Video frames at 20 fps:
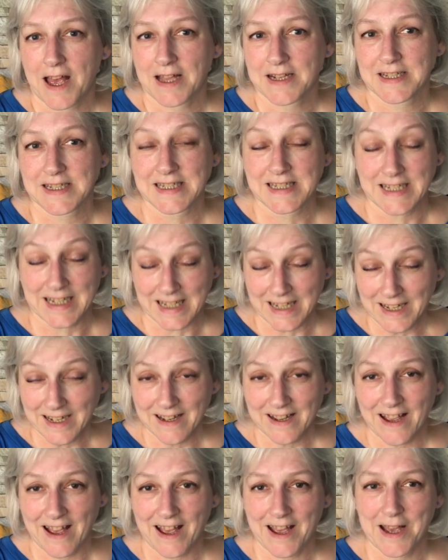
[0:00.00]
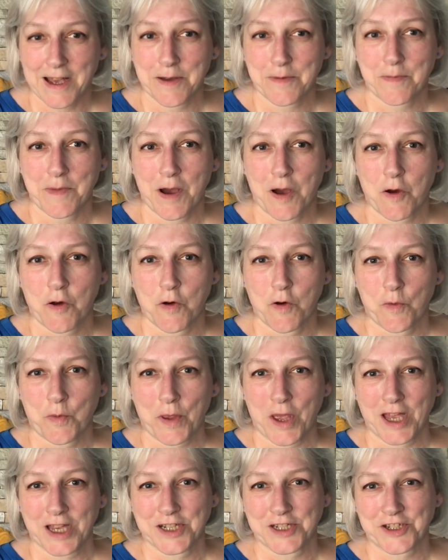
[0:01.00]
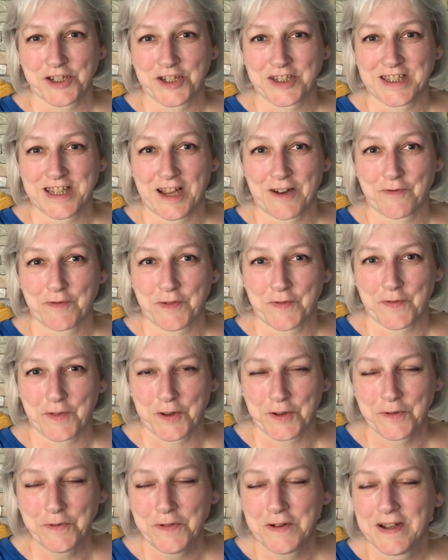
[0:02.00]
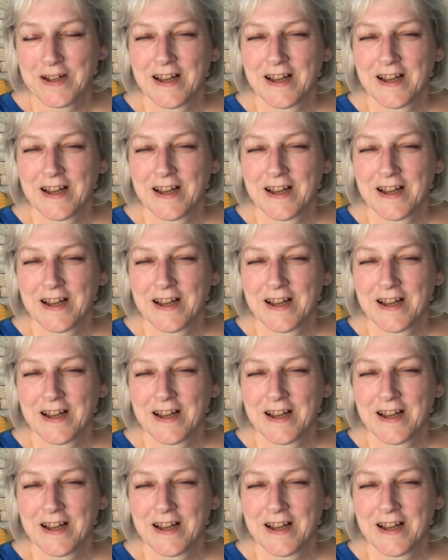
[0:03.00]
today. I hope you enjoyed that review.